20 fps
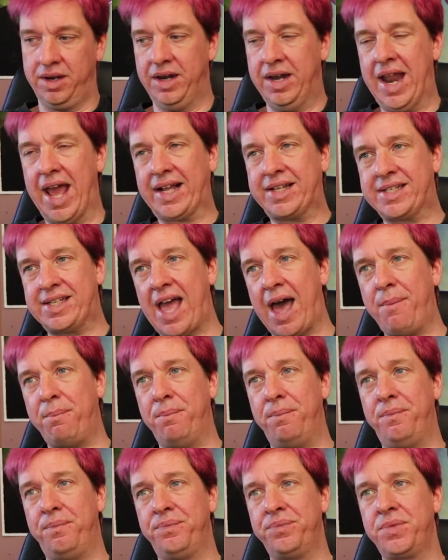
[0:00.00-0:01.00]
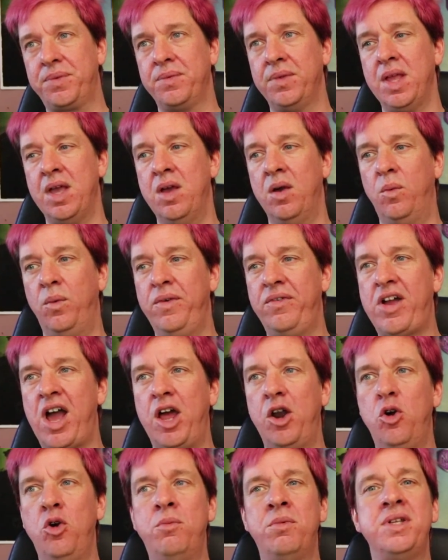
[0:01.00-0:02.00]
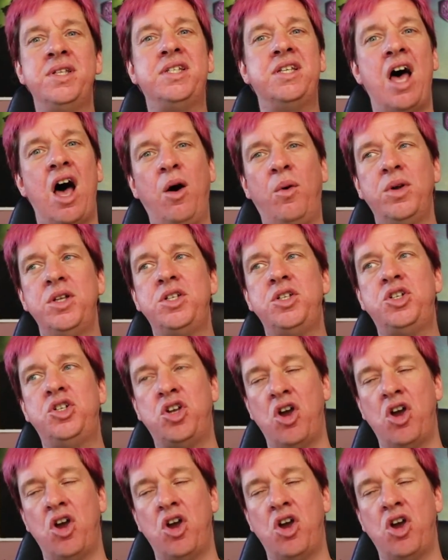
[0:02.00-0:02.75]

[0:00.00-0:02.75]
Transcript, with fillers: Next up, we've got Umezawa's